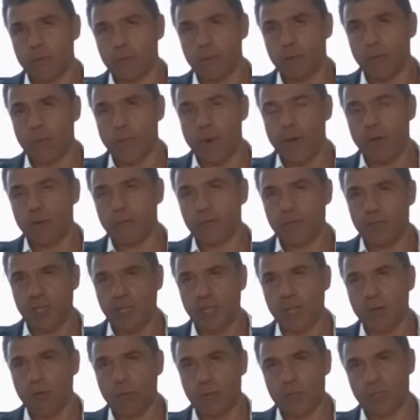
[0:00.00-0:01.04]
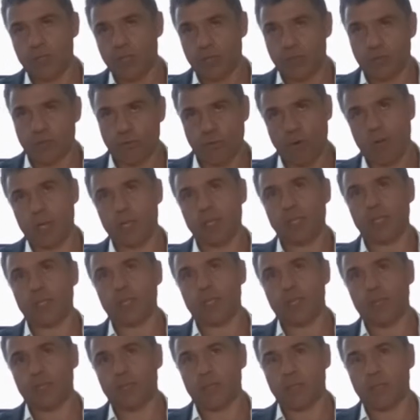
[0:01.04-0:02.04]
way of dealing with sexuality,